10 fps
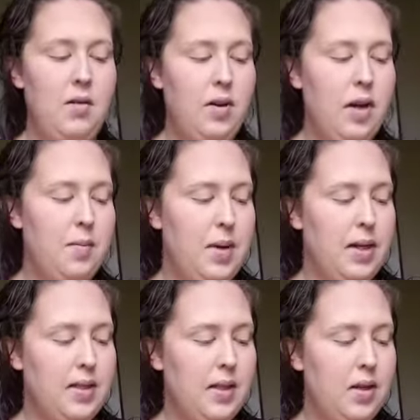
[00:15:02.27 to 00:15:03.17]
And we're going to
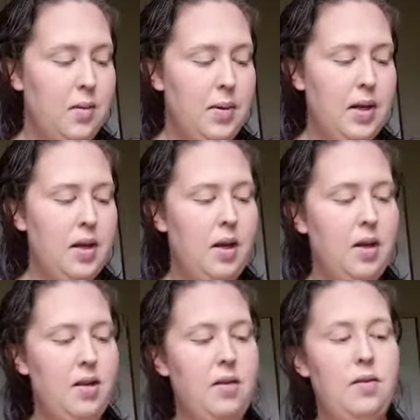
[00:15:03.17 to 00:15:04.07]
mix a little bit
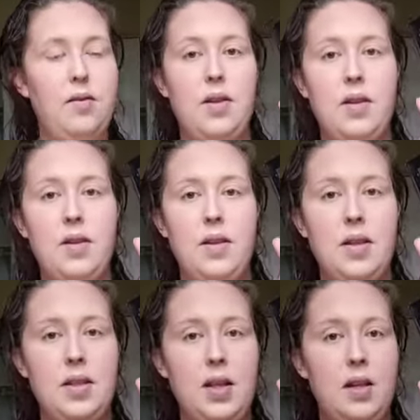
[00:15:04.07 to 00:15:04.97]
of
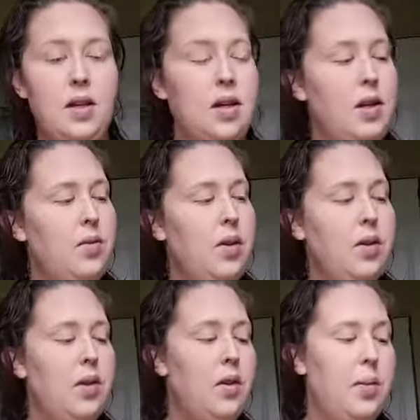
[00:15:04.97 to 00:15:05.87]
this color
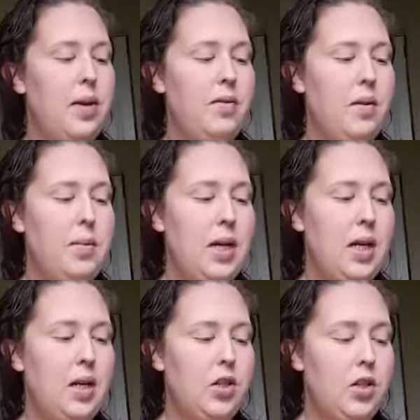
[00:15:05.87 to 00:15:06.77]
with a little bit of the
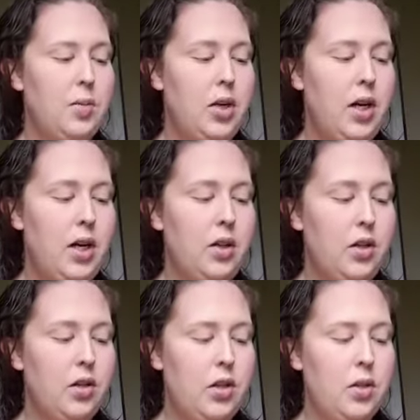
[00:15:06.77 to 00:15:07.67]
pink shimmery
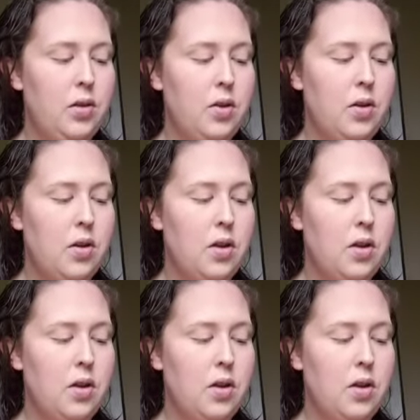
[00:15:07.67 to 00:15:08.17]
color too.